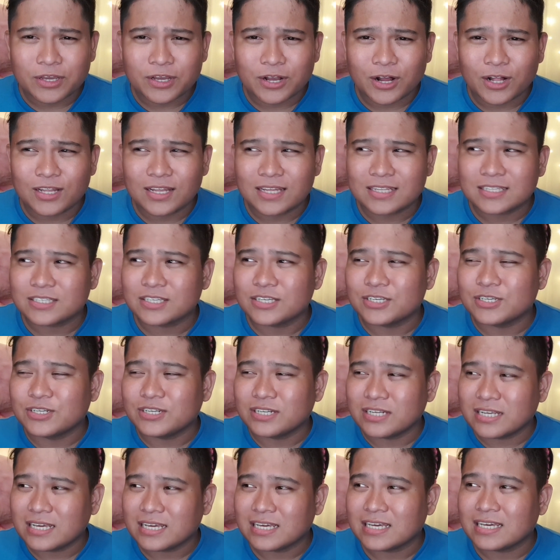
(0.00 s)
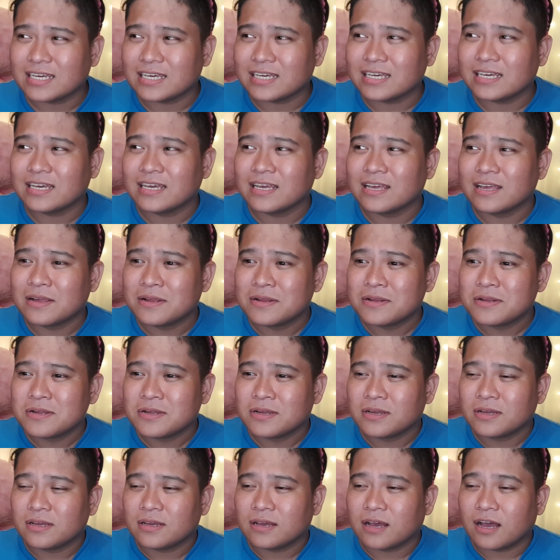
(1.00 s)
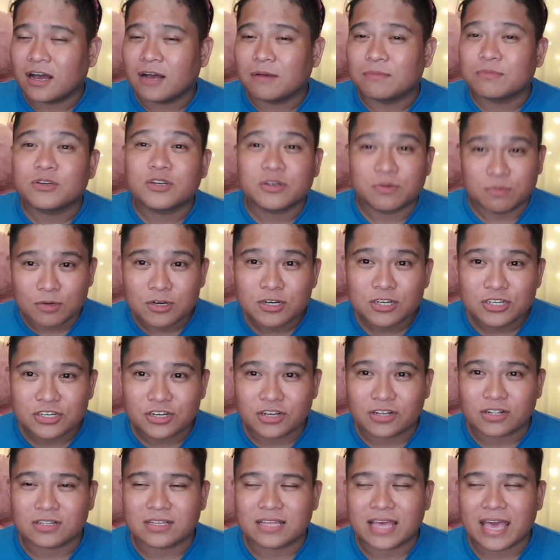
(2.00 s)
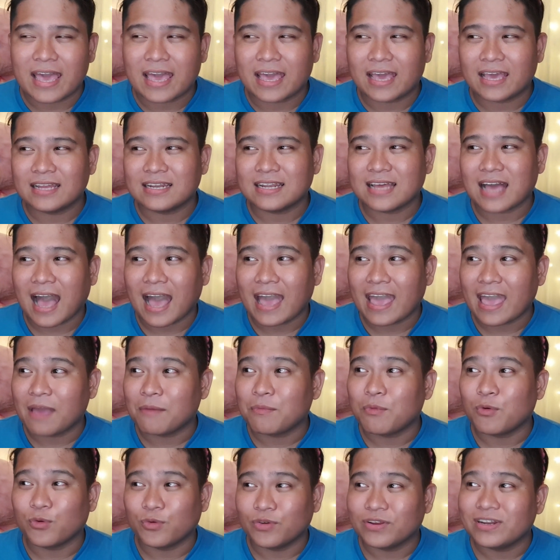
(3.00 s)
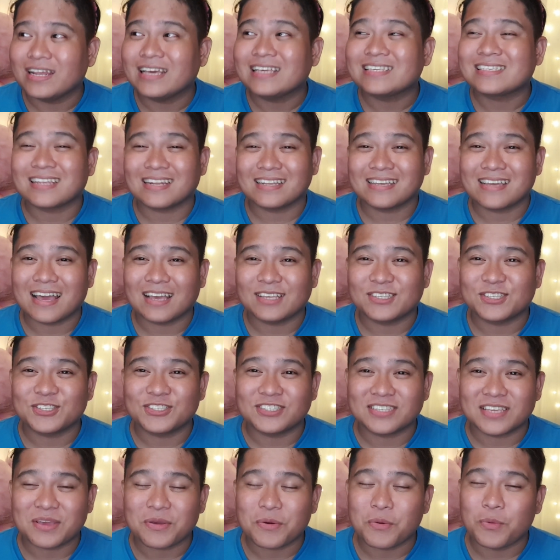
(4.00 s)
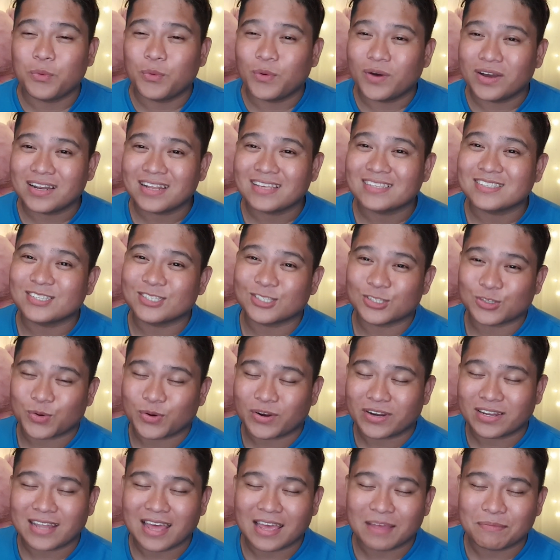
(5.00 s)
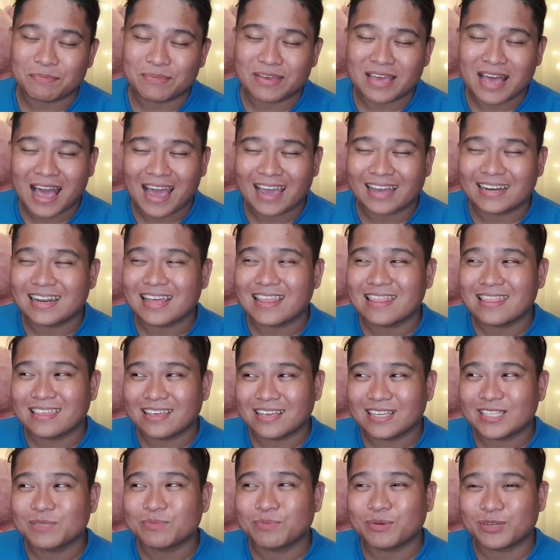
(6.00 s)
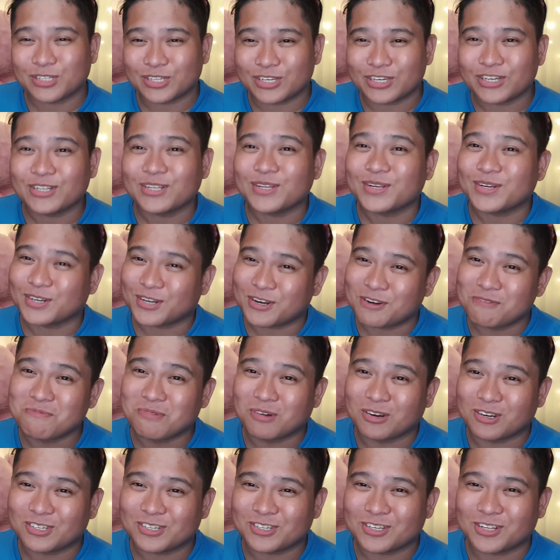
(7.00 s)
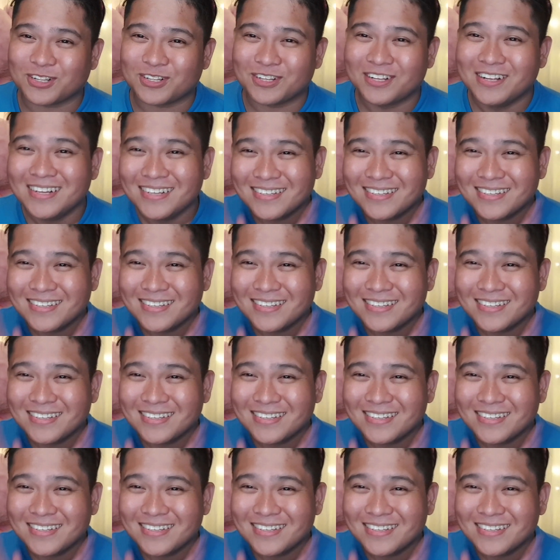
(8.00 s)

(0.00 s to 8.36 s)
call it unique commercial. And I am really excited, guys, to see what is the storyline behind this particular commercial.